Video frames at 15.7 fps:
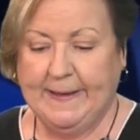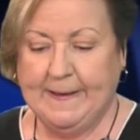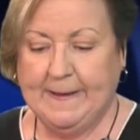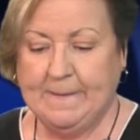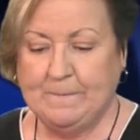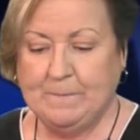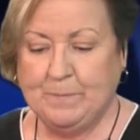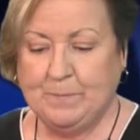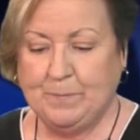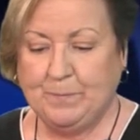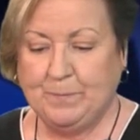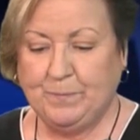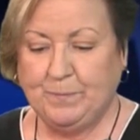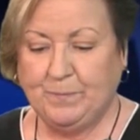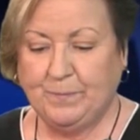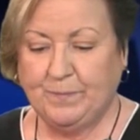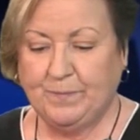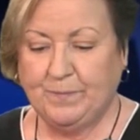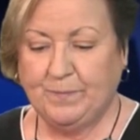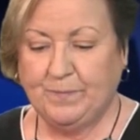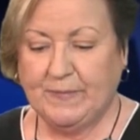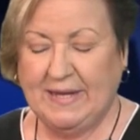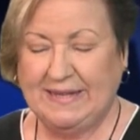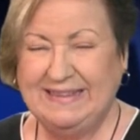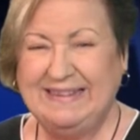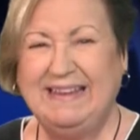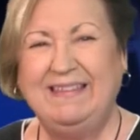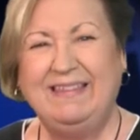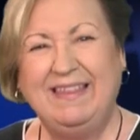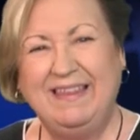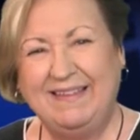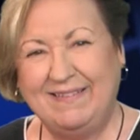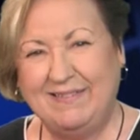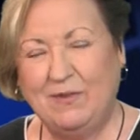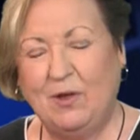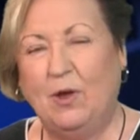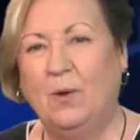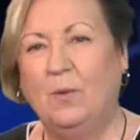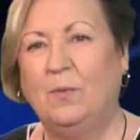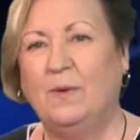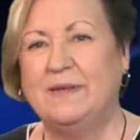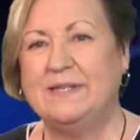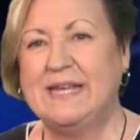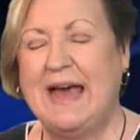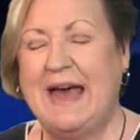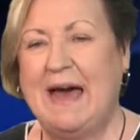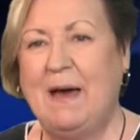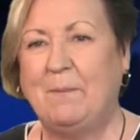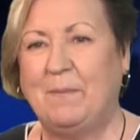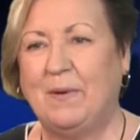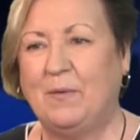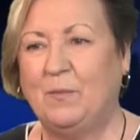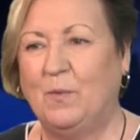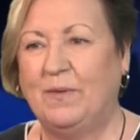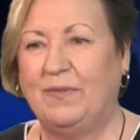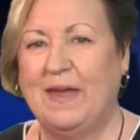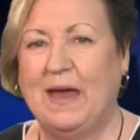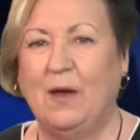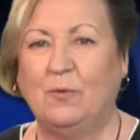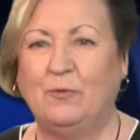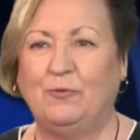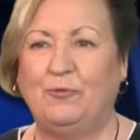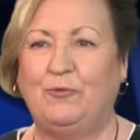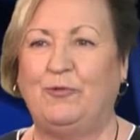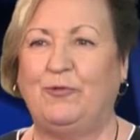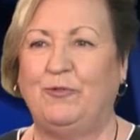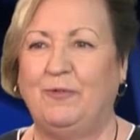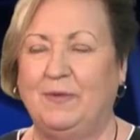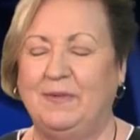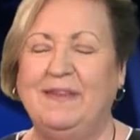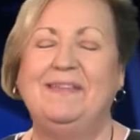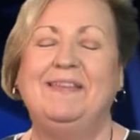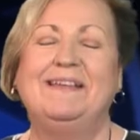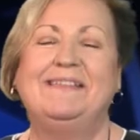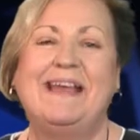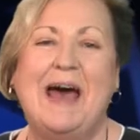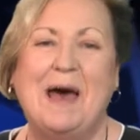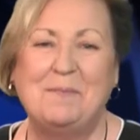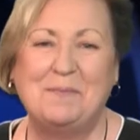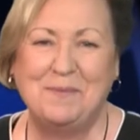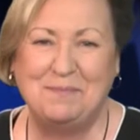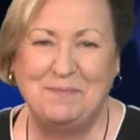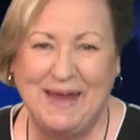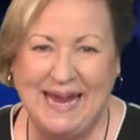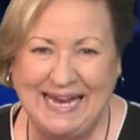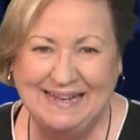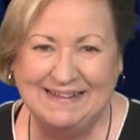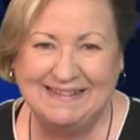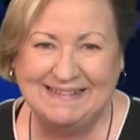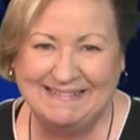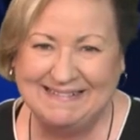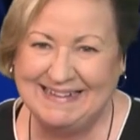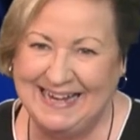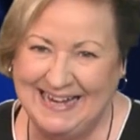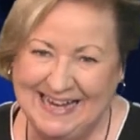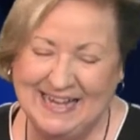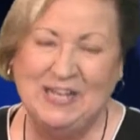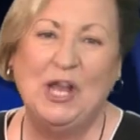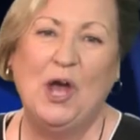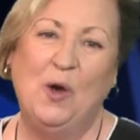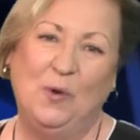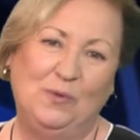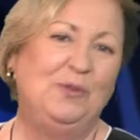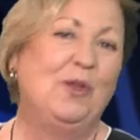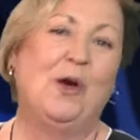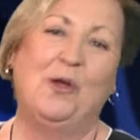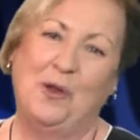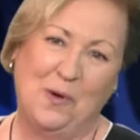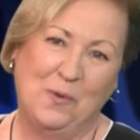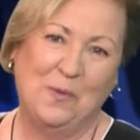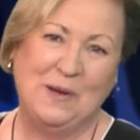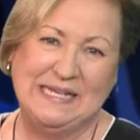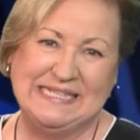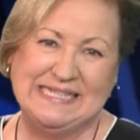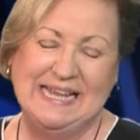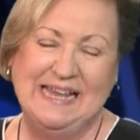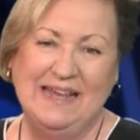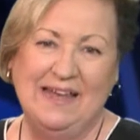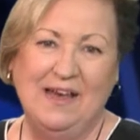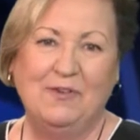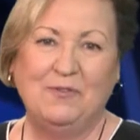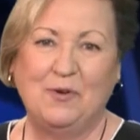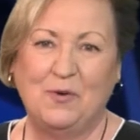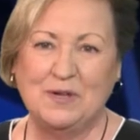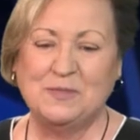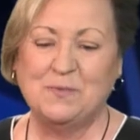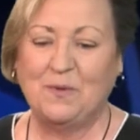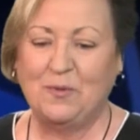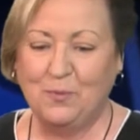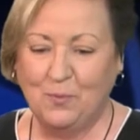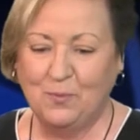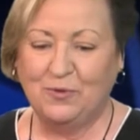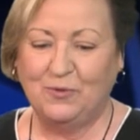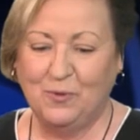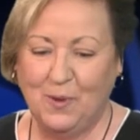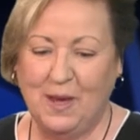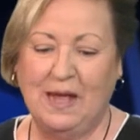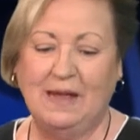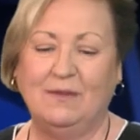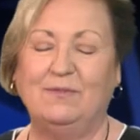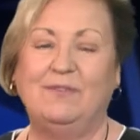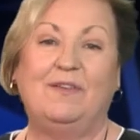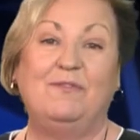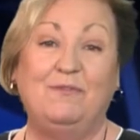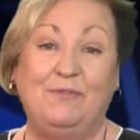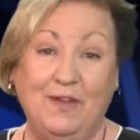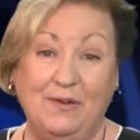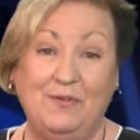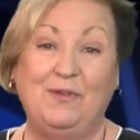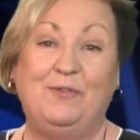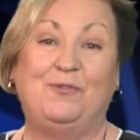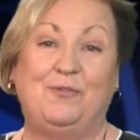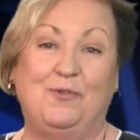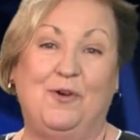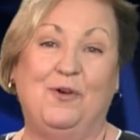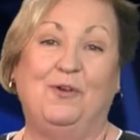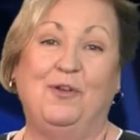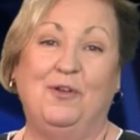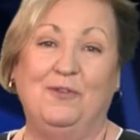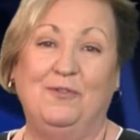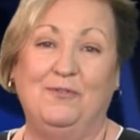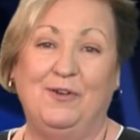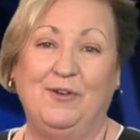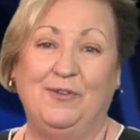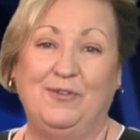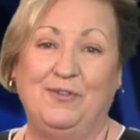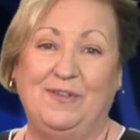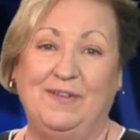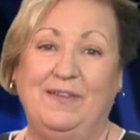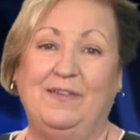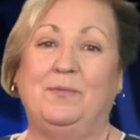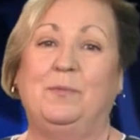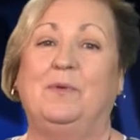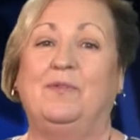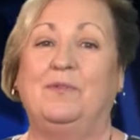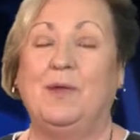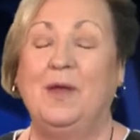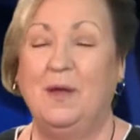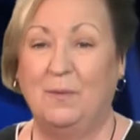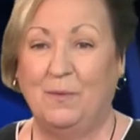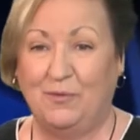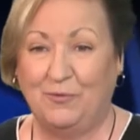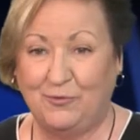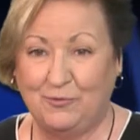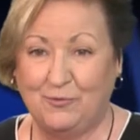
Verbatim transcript: Um, did this always happen without, did this happen painlessly? No, not always. Of course, with 12 very strong universities with, with